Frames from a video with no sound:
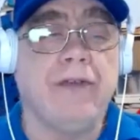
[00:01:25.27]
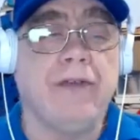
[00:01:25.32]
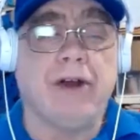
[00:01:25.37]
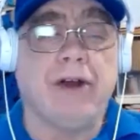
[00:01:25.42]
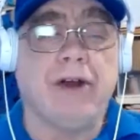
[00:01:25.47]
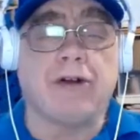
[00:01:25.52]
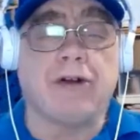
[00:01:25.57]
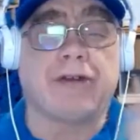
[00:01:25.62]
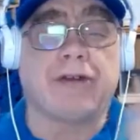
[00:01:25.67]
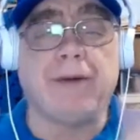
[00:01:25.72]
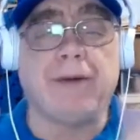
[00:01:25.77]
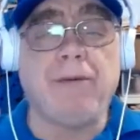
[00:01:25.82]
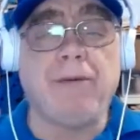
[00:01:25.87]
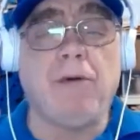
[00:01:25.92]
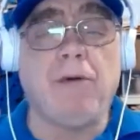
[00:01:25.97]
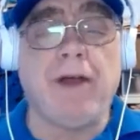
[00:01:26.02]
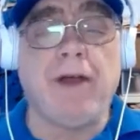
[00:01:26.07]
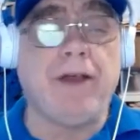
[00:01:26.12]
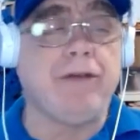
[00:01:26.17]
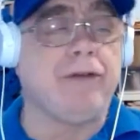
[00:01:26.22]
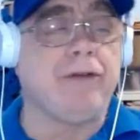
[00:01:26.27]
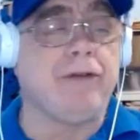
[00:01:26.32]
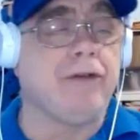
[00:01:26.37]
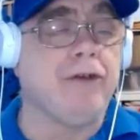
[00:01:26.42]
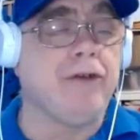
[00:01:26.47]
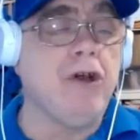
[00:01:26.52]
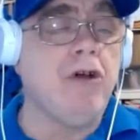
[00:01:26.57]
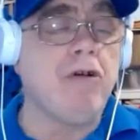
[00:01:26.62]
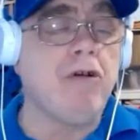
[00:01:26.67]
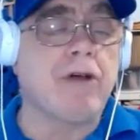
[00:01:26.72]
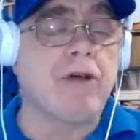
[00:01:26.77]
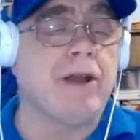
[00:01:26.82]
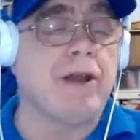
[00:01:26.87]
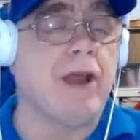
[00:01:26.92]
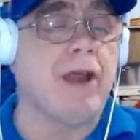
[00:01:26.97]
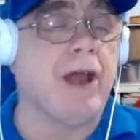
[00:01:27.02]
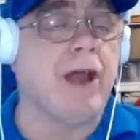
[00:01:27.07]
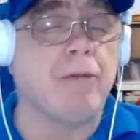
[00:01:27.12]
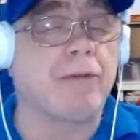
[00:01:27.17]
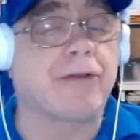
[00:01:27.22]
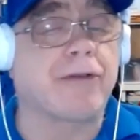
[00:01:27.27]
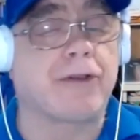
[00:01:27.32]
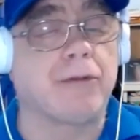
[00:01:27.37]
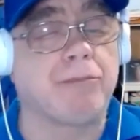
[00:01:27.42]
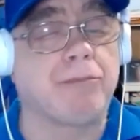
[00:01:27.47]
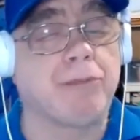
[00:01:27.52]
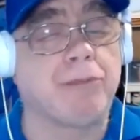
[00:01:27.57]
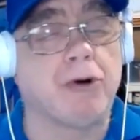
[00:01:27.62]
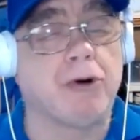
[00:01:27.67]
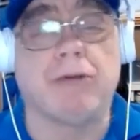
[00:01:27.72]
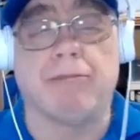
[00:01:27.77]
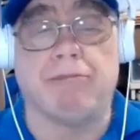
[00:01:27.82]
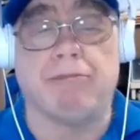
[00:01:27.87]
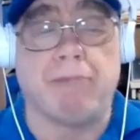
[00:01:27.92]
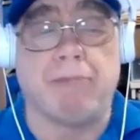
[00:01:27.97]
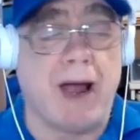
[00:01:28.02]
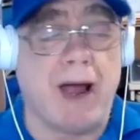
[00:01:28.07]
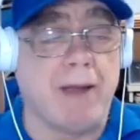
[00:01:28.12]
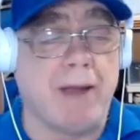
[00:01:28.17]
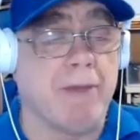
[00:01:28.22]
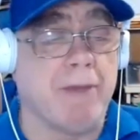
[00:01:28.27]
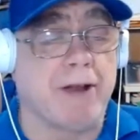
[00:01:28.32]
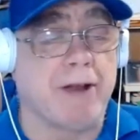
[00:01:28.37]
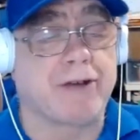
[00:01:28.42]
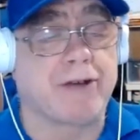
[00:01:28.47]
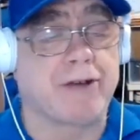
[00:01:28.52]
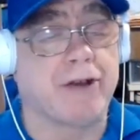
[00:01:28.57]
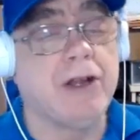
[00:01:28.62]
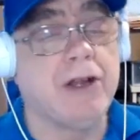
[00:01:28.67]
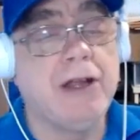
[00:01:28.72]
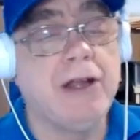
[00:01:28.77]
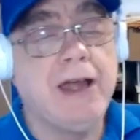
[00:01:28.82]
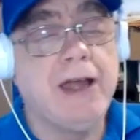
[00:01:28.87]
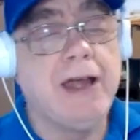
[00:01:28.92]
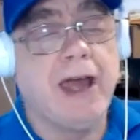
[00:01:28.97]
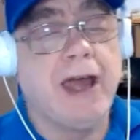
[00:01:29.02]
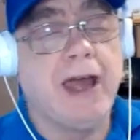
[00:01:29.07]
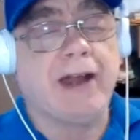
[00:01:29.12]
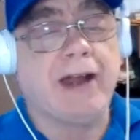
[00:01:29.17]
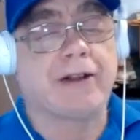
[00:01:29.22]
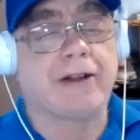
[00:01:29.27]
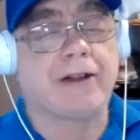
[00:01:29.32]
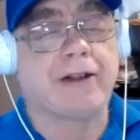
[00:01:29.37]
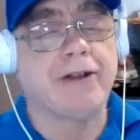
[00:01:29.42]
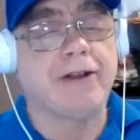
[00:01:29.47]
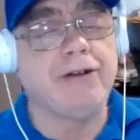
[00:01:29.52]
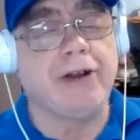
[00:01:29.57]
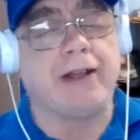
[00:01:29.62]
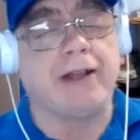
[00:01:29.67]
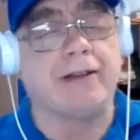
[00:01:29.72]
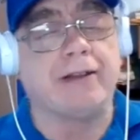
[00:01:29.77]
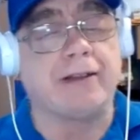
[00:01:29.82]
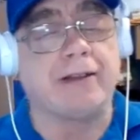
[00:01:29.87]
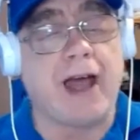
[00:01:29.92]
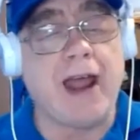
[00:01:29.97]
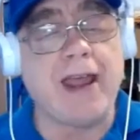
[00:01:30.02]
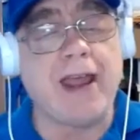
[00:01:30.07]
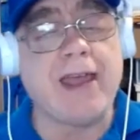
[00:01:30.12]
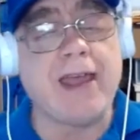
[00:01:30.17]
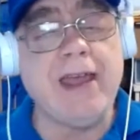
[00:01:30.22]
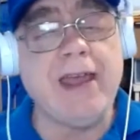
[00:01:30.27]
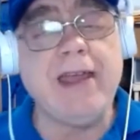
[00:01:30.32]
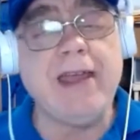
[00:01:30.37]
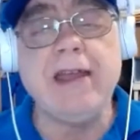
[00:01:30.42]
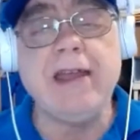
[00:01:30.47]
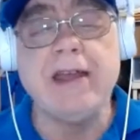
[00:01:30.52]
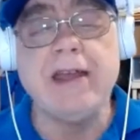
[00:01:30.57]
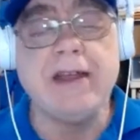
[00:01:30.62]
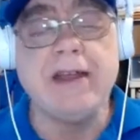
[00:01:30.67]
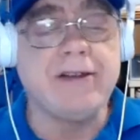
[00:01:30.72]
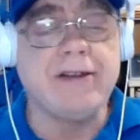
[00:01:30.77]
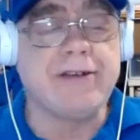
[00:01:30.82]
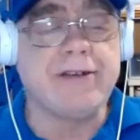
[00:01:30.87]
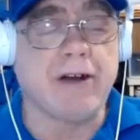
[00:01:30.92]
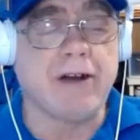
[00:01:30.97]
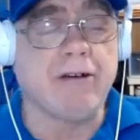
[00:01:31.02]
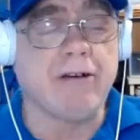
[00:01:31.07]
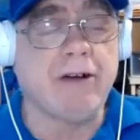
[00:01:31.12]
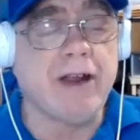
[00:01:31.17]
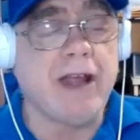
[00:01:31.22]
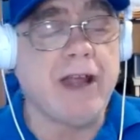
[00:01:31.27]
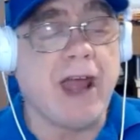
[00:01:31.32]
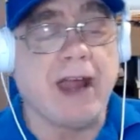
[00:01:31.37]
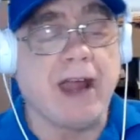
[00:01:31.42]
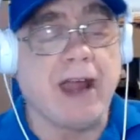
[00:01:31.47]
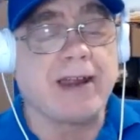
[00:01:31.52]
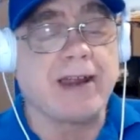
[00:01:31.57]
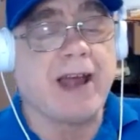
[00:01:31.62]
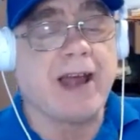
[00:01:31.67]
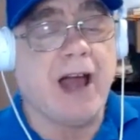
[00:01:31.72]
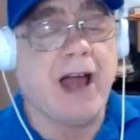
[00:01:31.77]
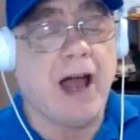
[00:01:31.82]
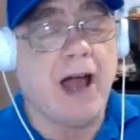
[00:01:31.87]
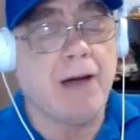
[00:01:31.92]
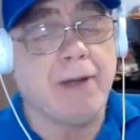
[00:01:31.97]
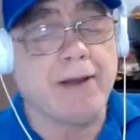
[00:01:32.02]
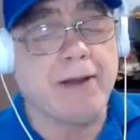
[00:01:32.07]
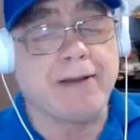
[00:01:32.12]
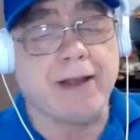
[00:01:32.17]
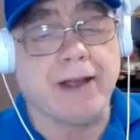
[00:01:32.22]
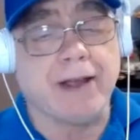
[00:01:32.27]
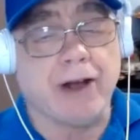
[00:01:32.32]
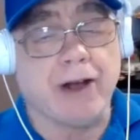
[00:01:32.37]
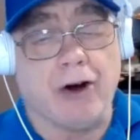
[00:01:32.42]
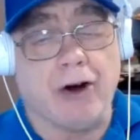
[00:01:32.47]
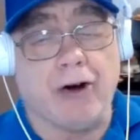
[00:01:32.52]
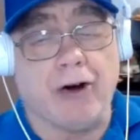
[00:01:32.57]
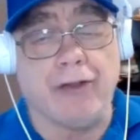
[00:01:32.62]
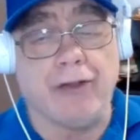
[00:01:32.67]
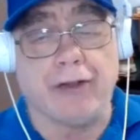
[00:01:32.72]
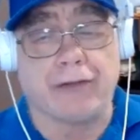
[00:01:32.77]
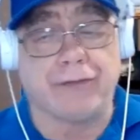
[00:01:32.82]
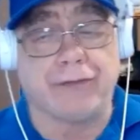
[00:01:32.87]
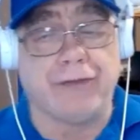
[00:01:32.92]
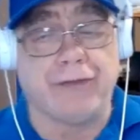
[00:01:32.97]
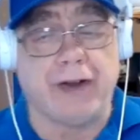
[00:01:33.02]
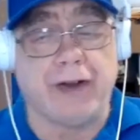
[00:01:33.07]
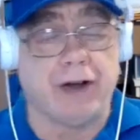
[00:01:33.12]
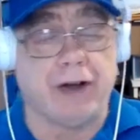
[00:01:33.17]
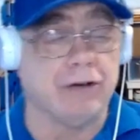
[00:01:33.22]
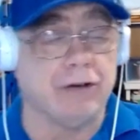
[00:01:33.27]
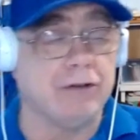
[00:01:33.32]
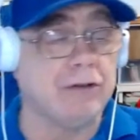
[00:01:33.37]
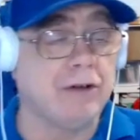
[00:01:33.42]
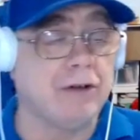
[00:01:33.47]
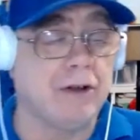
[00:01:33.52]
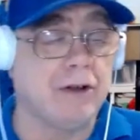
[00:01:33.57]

There are several ways you can help support my mission, including liking, sharing, and commenting on this video.